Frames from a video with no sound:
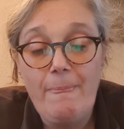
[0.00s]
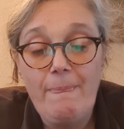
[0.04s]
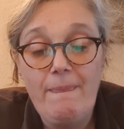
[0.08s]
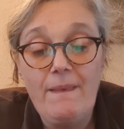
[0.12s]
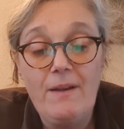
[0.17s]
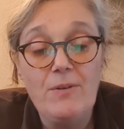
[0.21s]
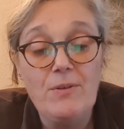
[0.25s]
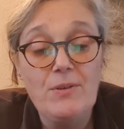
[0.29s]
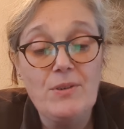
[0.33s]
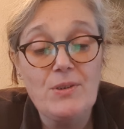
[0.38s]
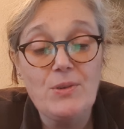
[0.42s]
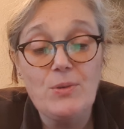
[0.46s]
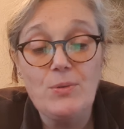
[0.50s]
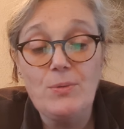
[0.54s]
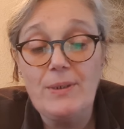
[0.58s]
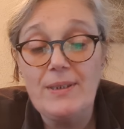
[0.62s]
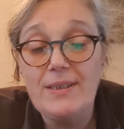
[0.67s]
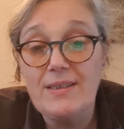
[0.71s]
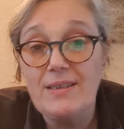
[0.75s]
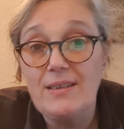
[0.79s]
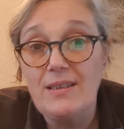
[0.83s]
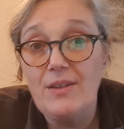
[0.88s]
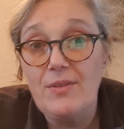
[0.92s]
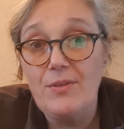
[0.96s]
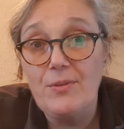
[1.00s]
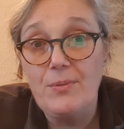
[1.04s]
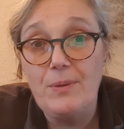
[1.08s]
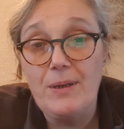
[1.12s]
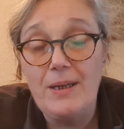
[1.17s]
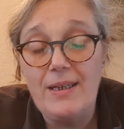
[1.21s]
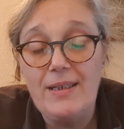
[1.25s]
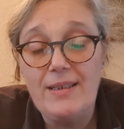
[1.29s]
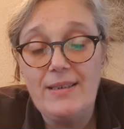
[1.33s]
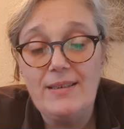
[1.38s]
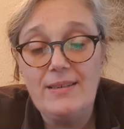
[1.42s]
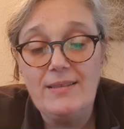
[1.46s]
There is always another
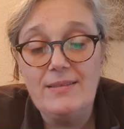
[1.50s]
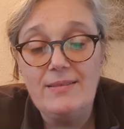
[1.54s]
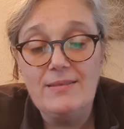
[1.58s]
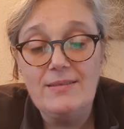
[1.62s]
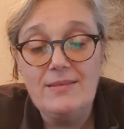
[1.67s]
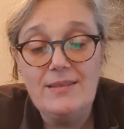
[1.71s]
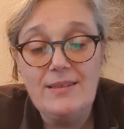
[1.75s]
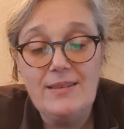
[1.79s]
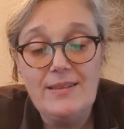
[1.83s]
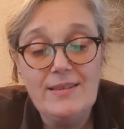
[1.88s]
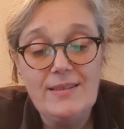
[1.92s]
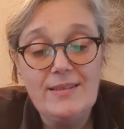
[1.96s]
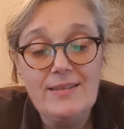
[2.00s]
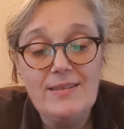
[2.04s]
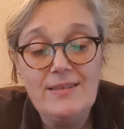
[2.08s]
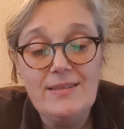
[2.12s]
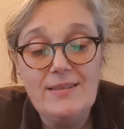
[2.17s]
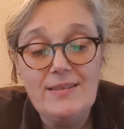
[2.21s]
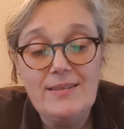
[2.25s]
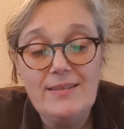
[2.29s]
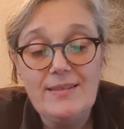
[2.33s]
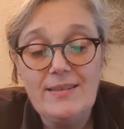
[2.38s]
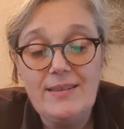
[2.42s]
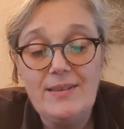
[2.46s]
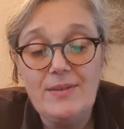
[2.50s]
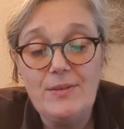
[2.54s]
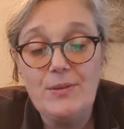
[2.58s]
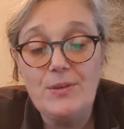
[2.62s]
way. There